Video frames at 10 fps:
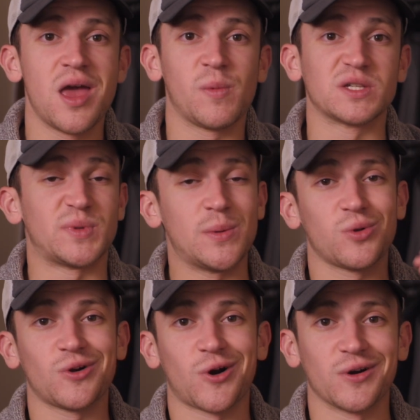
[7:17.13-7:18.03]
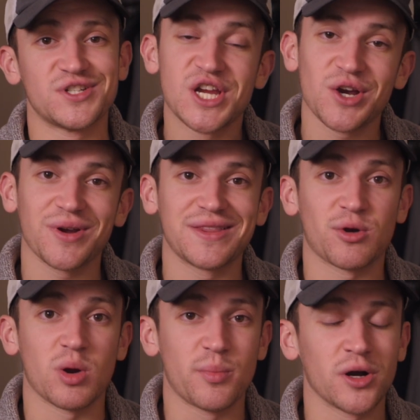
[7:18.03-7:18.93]
because people are cheering, they're
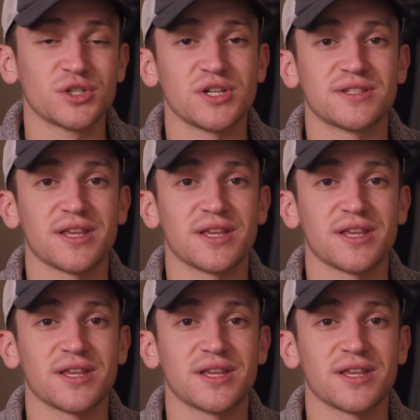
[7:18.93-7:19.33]
rambunctious.